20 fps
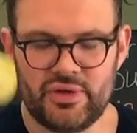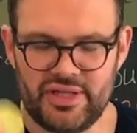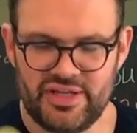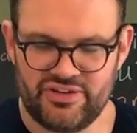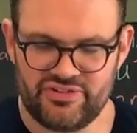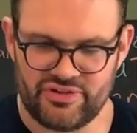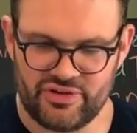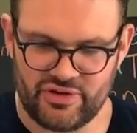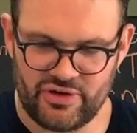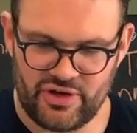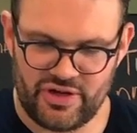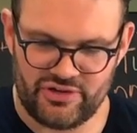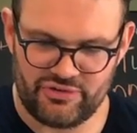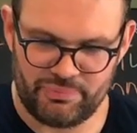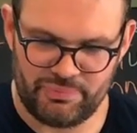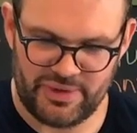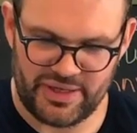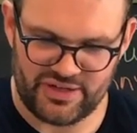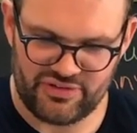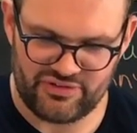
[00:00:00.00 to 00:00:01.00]
least, a nice
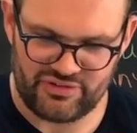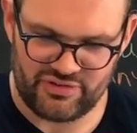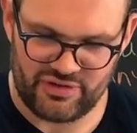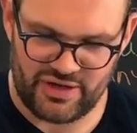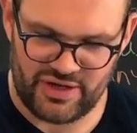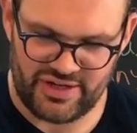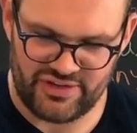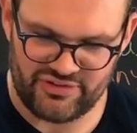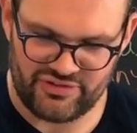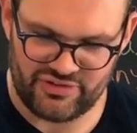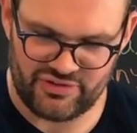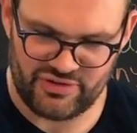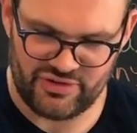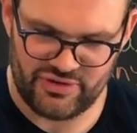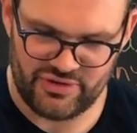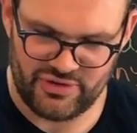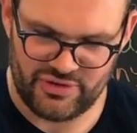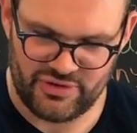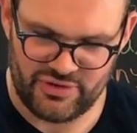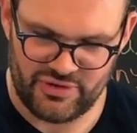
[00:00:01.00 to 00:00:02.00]
big slice
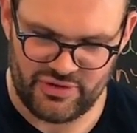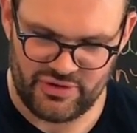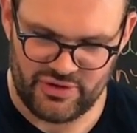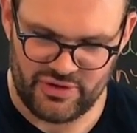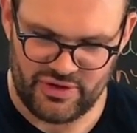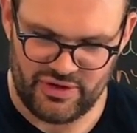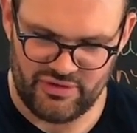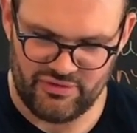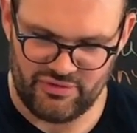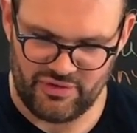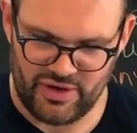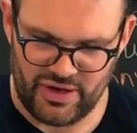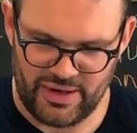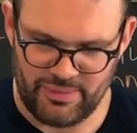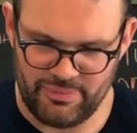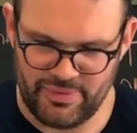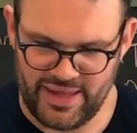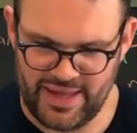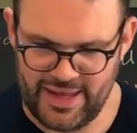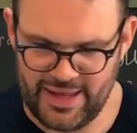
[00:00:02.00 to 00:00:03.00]
of
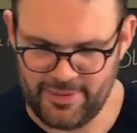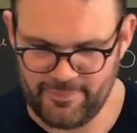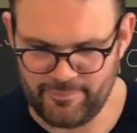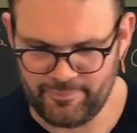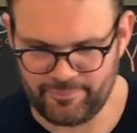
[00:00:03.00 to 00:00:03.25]
lime there.